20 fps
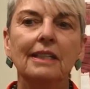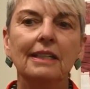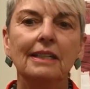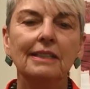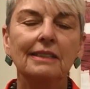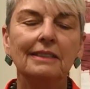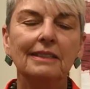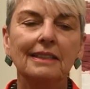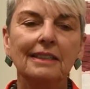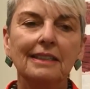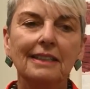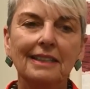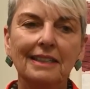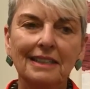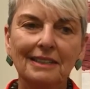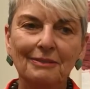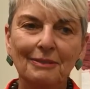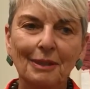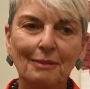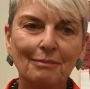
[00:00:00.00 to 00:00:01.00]
And the
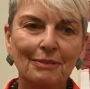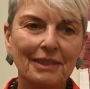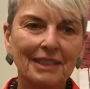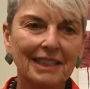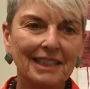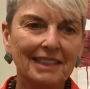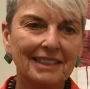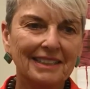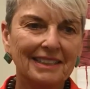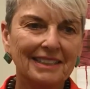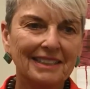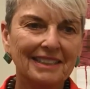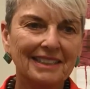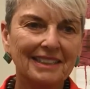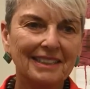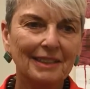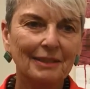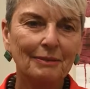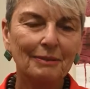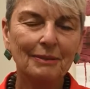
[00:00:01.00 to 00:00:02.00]
clay represented,
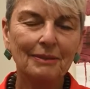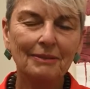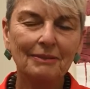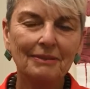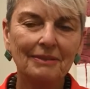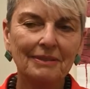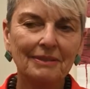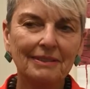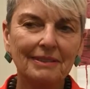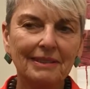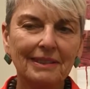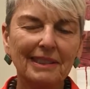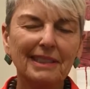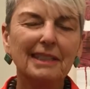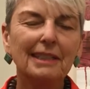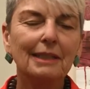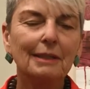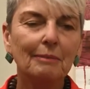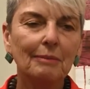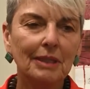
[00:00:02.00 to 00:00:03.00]
they were
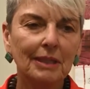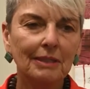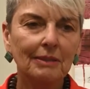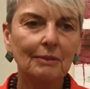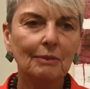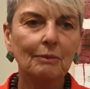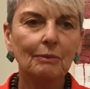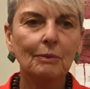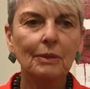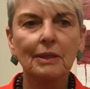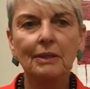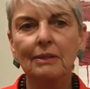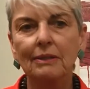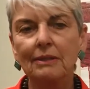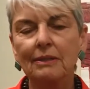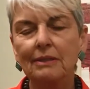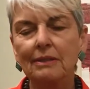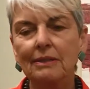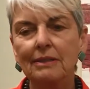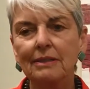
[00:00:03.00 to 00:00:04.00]
thinking about
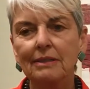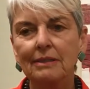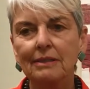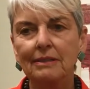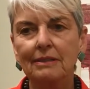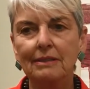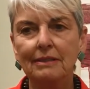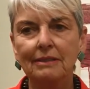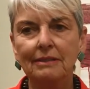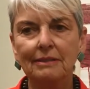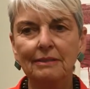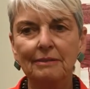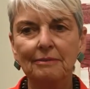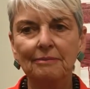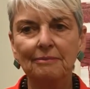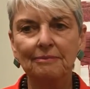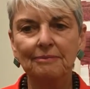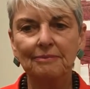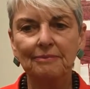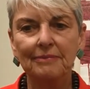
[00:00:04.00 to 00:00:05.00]
where
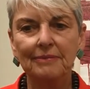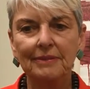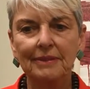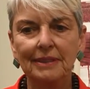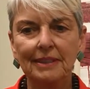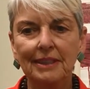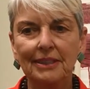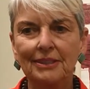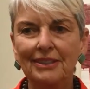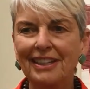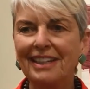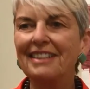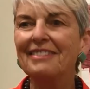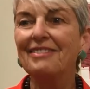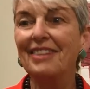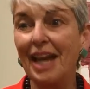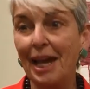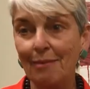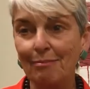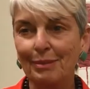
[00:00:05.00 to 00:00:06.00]
um, their kind
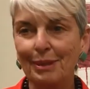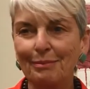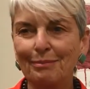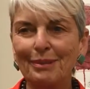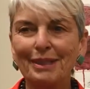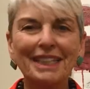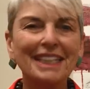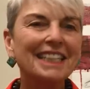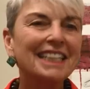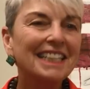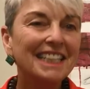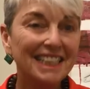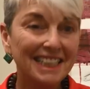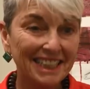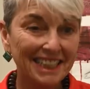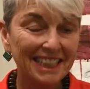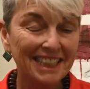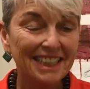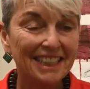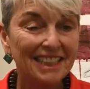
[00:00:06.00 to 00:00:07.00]
of happy place